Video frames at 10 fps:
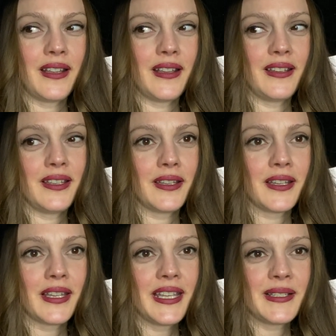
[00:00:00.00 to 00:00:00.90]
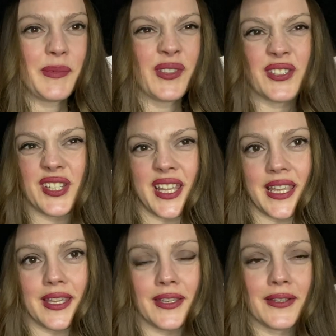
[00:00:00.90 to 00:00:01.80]
You can kiss me on the
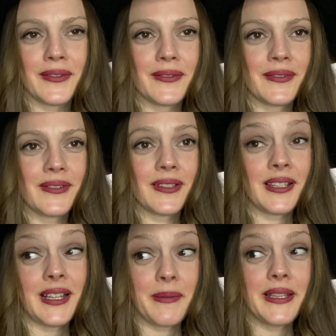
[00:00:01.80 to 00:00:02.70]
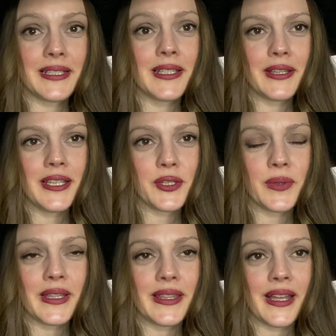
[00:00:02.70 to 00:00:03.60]
cheek. I
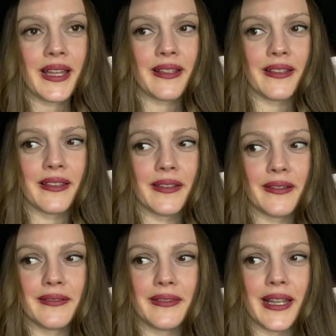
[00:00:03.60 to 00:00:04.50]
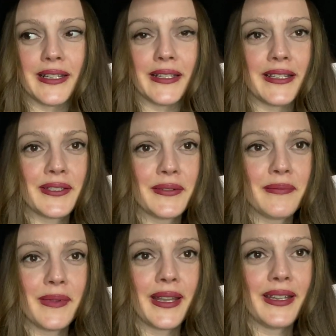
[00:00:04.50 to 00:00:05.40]
literally that
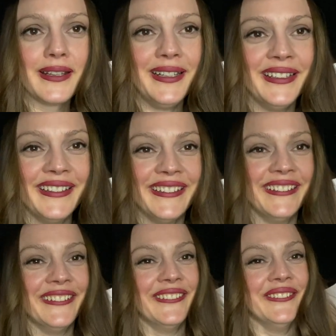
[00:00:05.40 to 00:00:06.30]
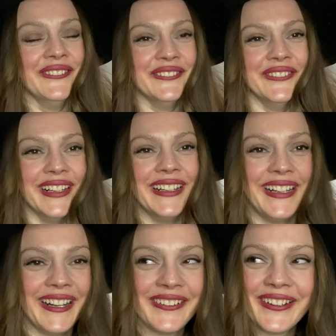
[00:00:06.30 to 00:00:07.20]
adolescent, like,
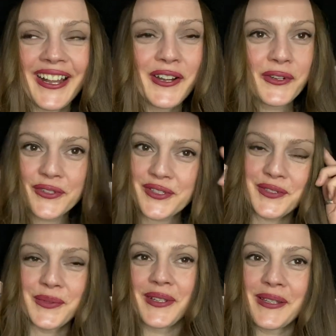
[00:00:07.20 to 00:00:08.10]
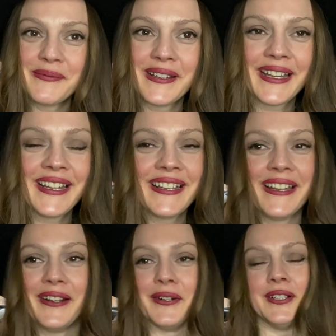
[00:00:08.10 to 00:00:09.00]
how crushes work in my head
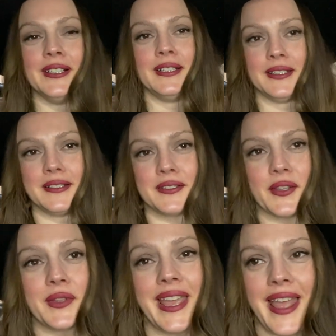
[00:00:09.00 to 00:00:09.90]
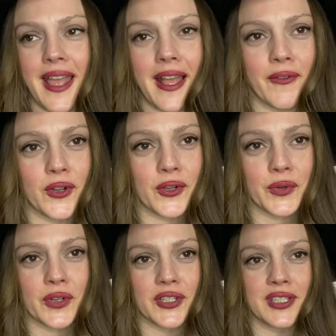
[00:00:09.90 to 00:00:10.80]
now. So yeah, I've got a
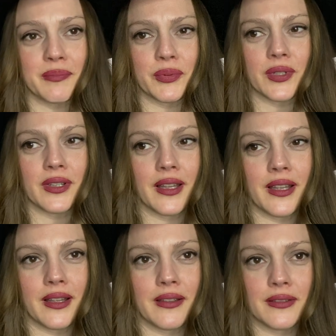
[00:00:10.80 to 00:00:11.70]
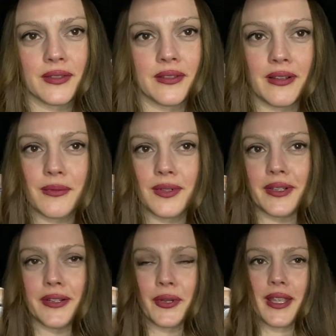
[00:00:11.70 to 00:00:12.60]
crush, but that's all I
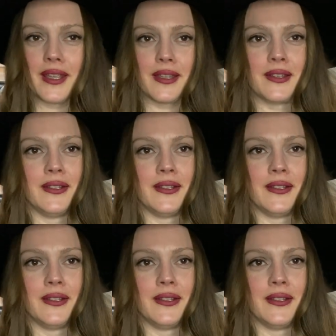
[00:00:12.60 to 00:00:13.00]
want, okay?